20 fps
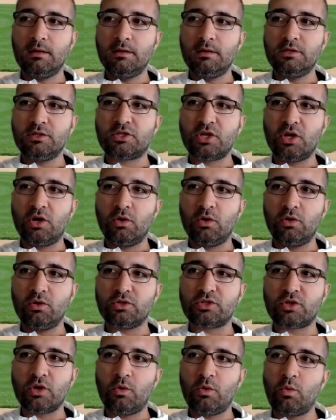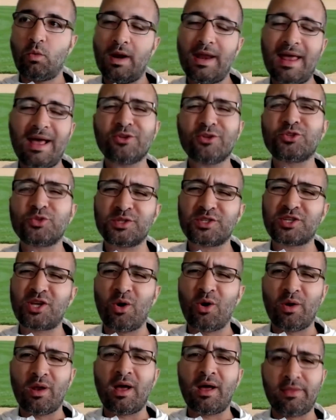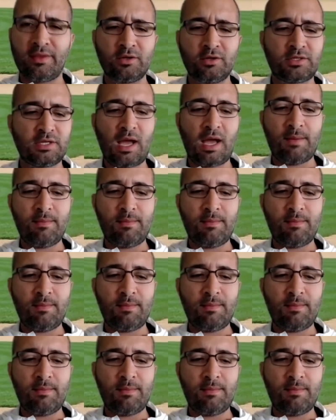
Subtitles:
So what else was going on though?